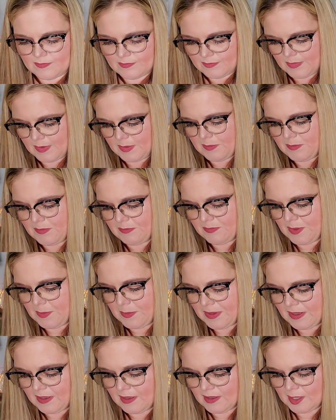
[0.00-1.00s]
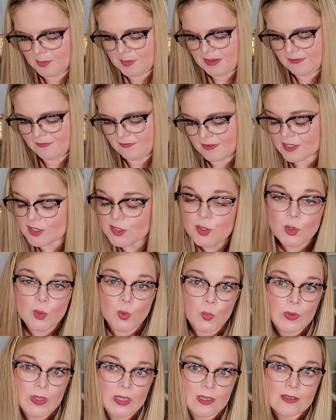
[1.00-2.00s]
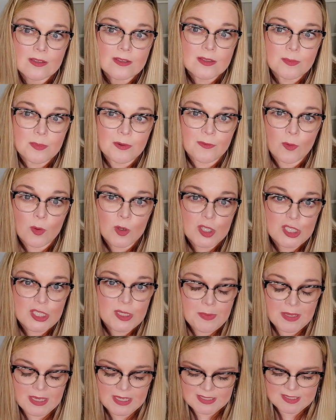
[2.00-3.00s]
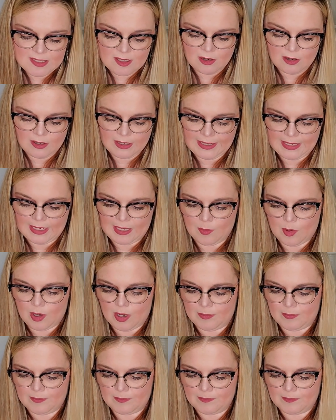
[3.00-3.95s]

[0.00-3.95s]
I mean, let me let me fix her wings before she makes it on camera.